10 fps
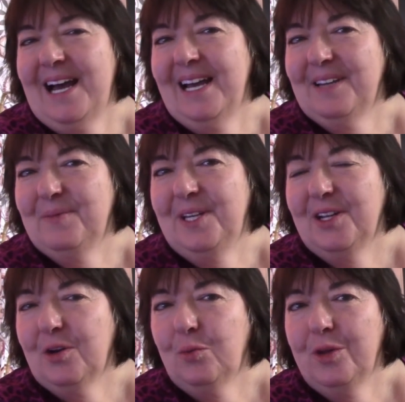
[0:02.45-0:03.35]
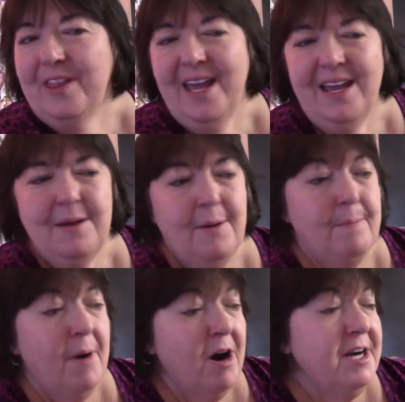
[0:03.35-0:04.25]
I am here with a
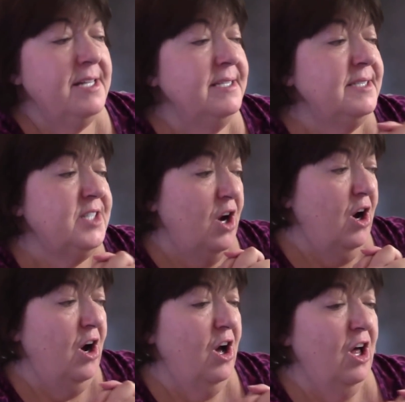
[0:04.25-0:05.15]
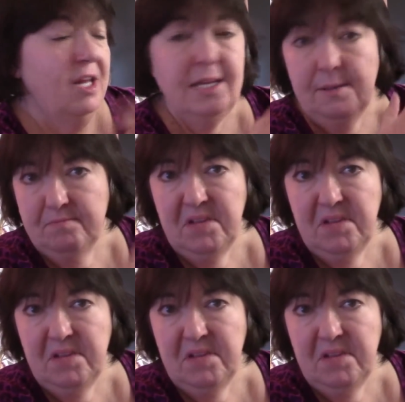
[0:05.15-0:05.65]
Marden's haul,